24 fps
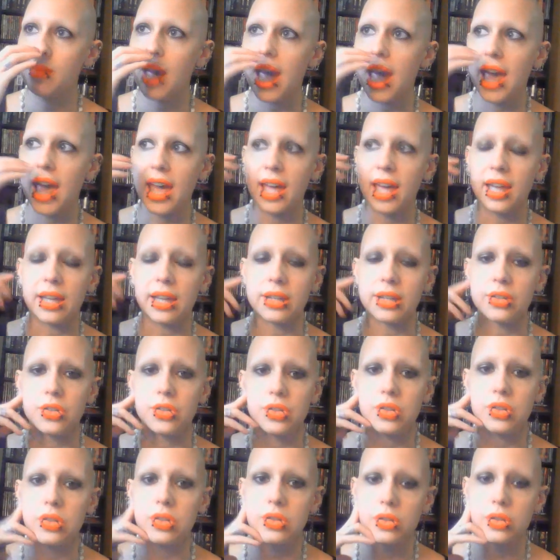
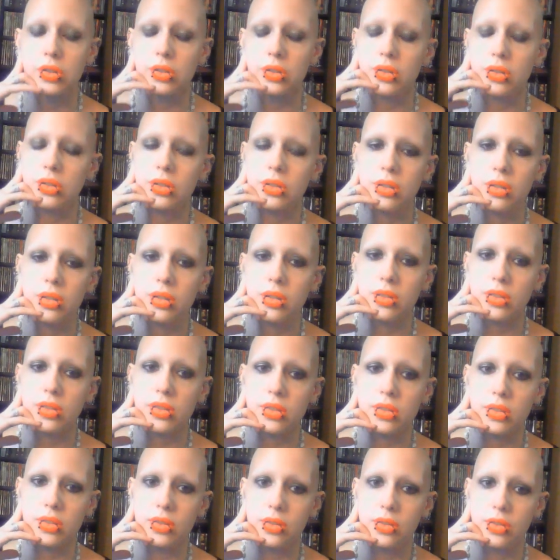And
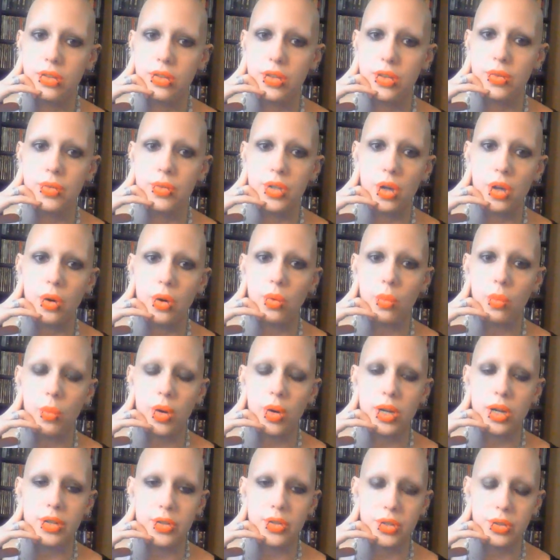you don't
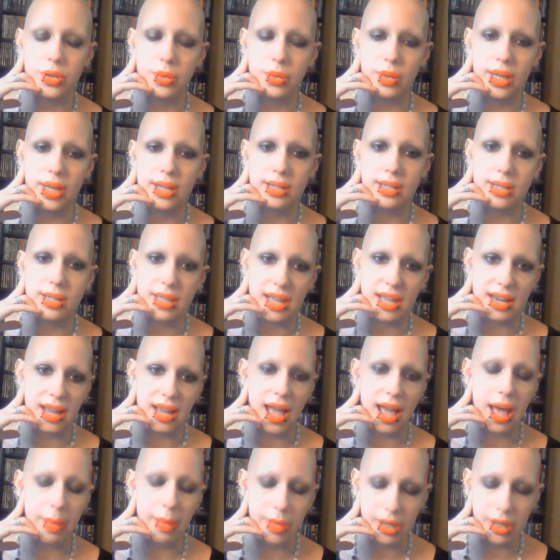want to get into that
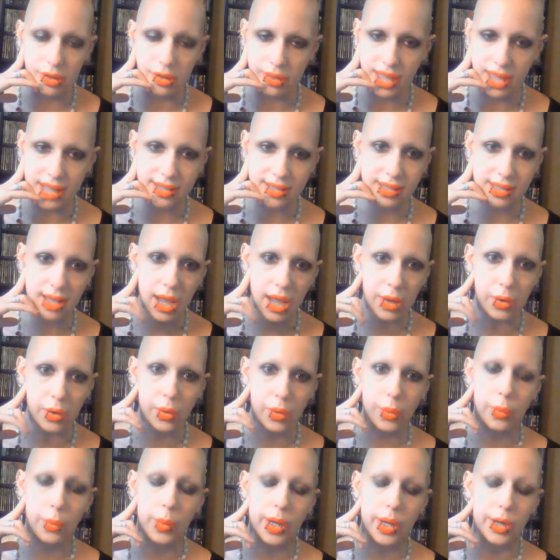habit or that
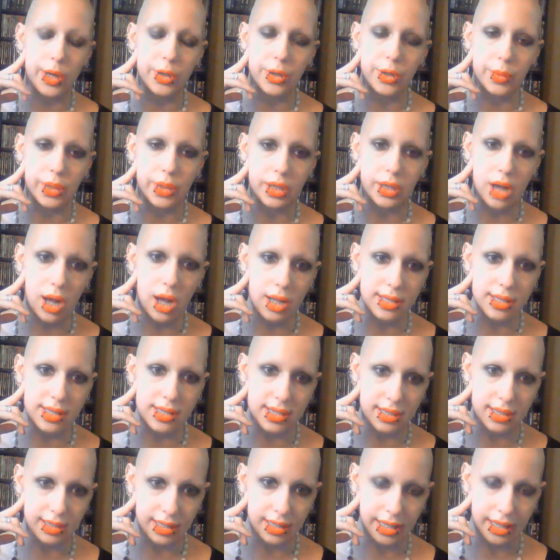cycle where you are
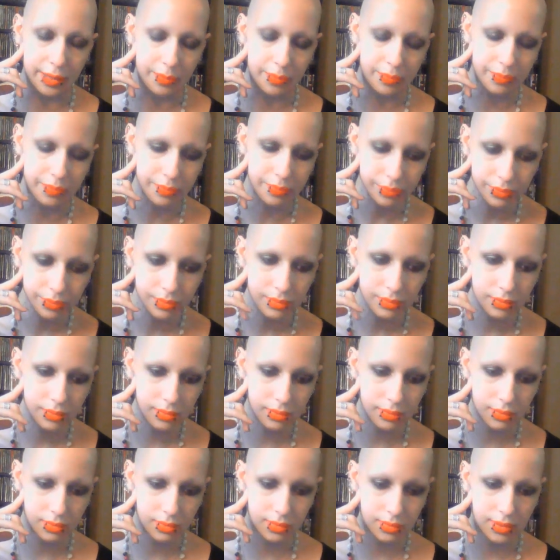constantly
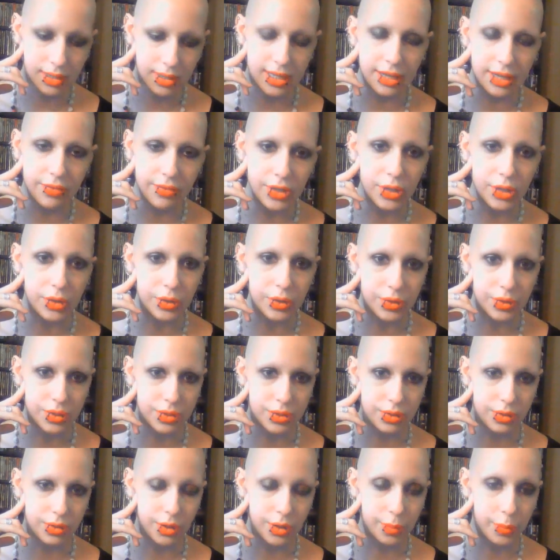giving
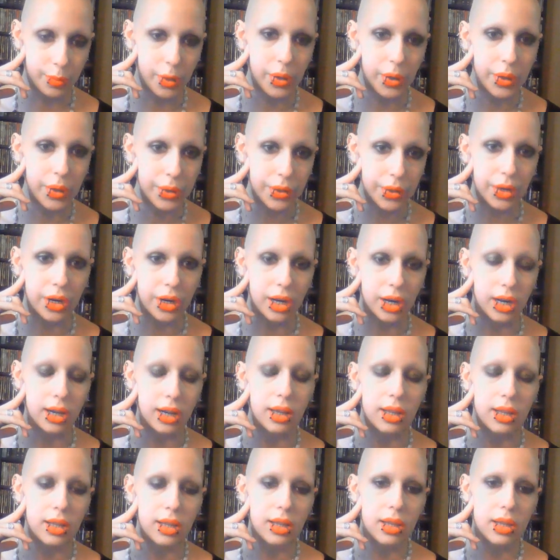your partner
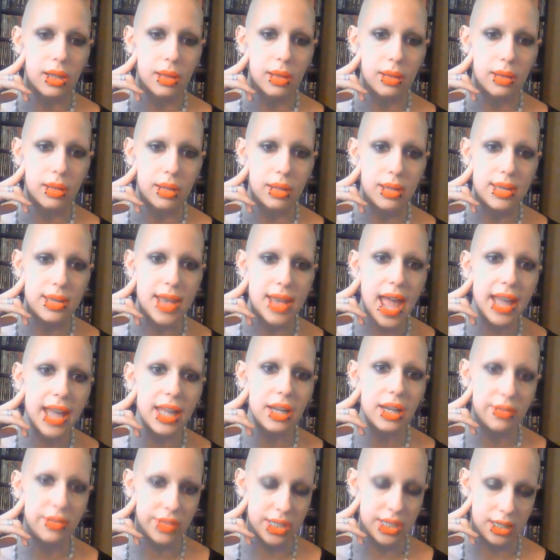
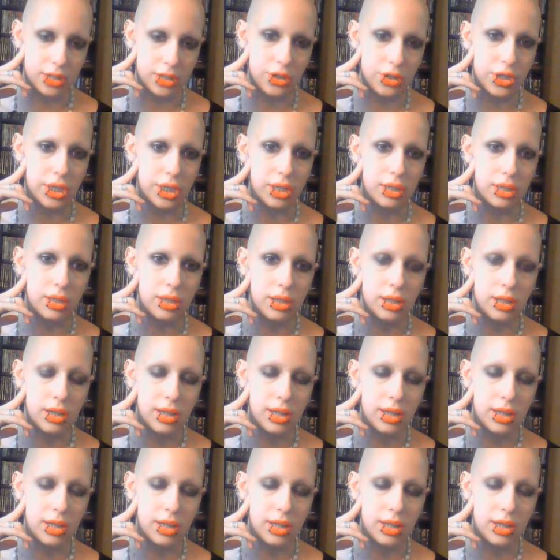negative attention,